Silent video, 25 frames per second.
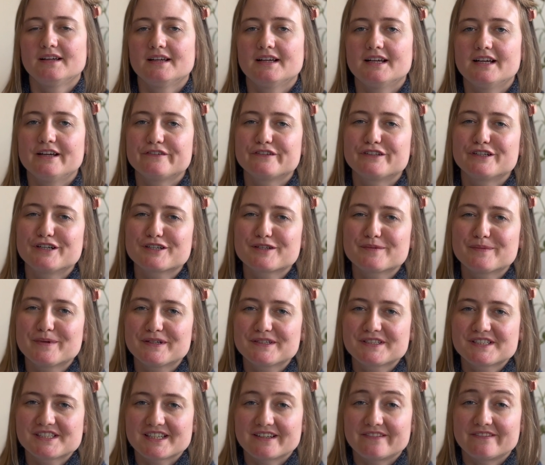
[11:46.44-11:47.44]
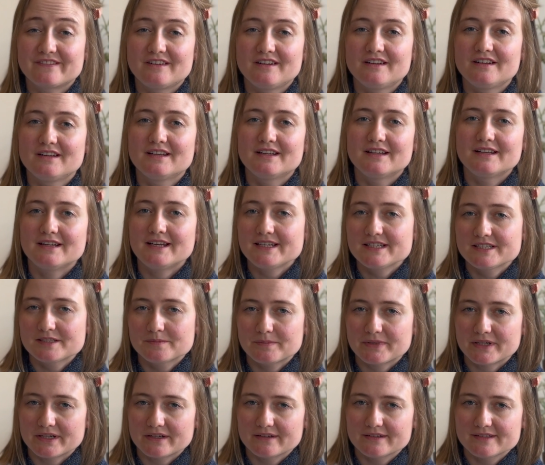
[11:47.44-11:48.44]
I've talked about several lace
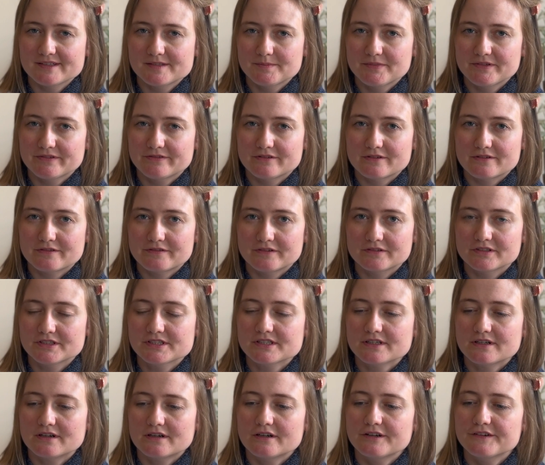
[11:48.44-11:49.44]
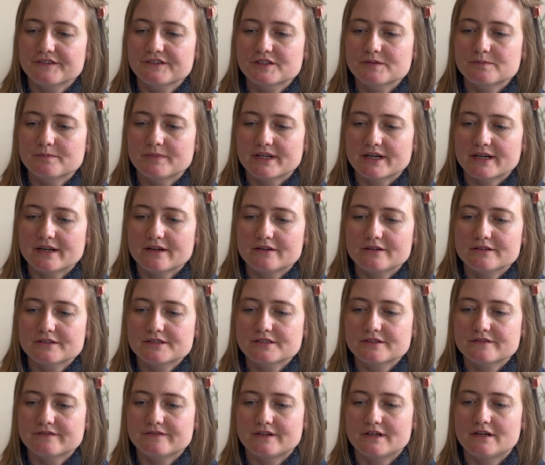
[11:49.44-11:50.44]
patterns before for scarves, but I
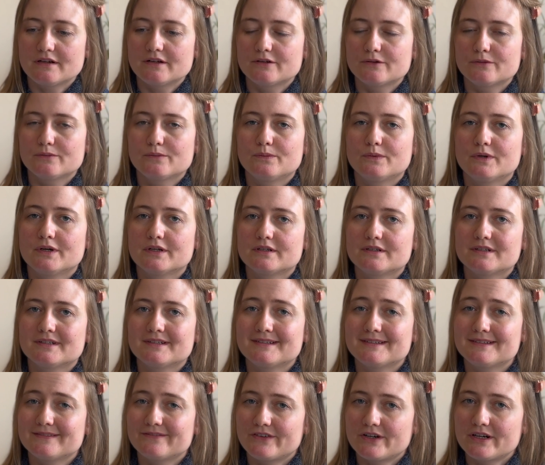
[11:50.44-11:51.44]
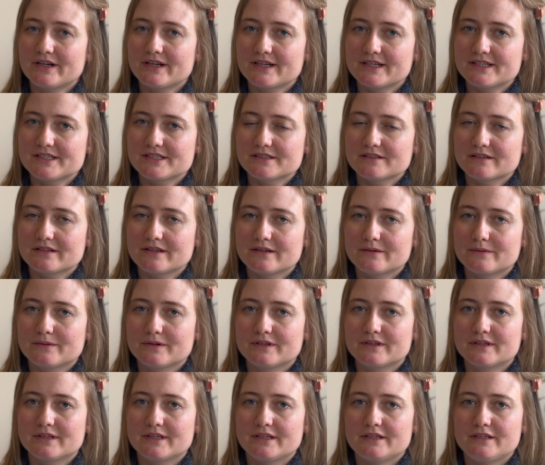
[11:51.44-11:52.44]
also found one very nice looking
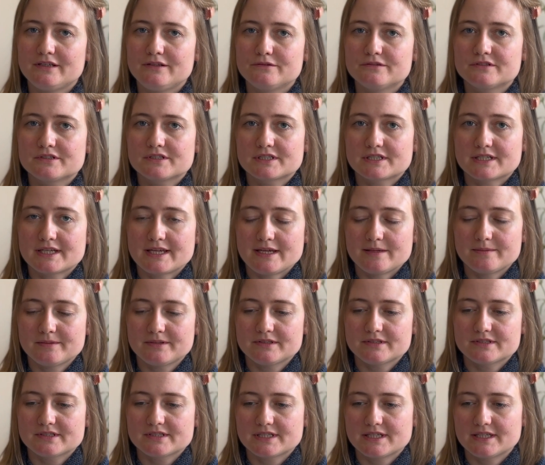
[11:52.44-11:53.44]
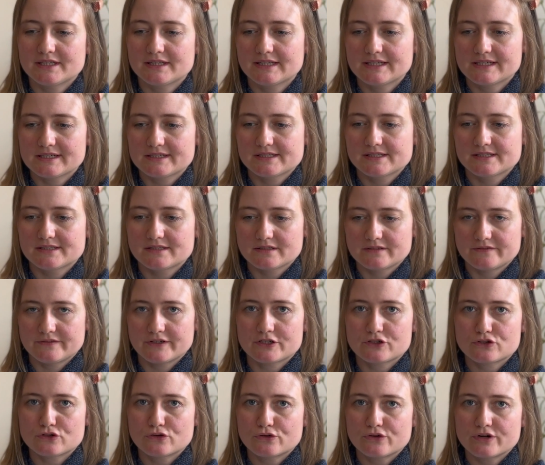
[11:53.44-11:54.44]
one that uses cables, and that's the
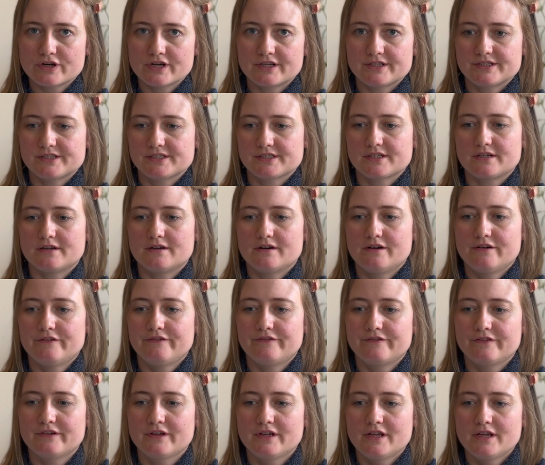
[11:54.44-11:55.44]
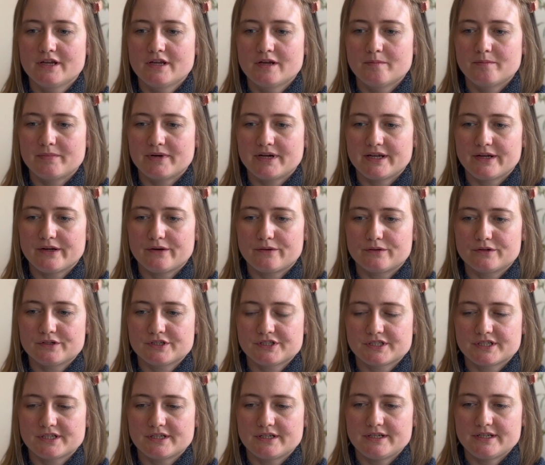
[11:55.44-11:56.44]
Victoria scarf by
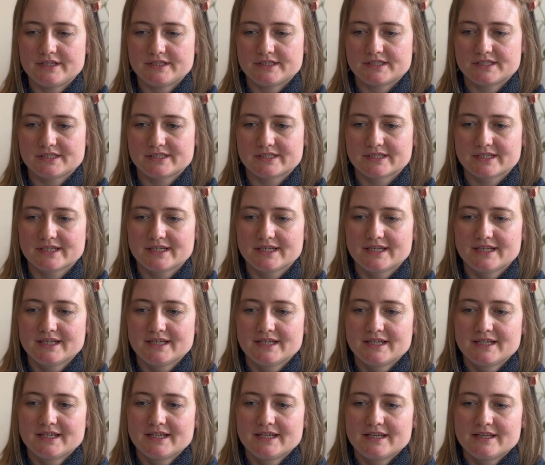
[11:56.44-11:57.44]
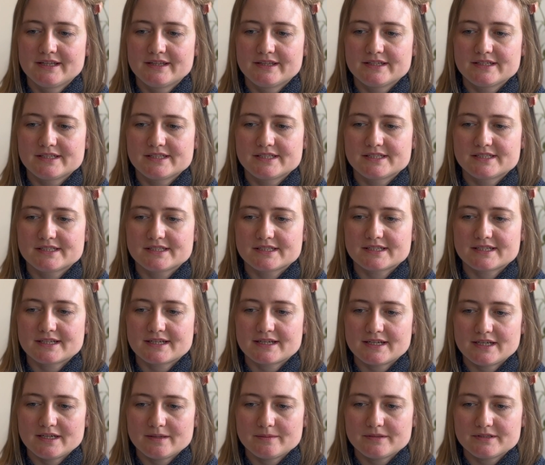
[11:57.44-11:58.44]
Orsa Knits. This
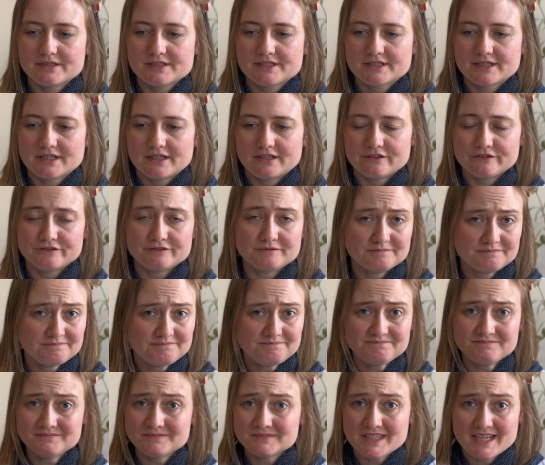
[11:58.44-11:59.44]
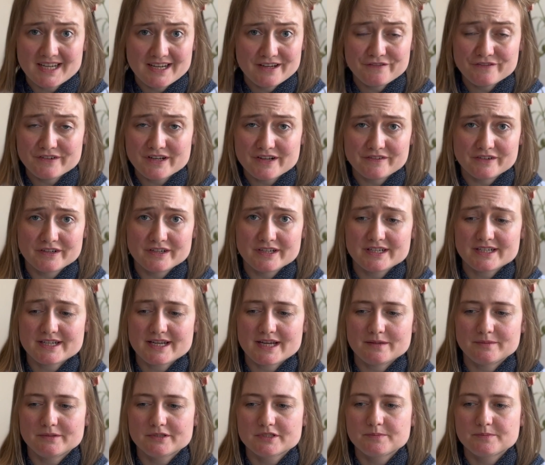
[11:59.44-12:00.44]
cable scarf, I've never knit cables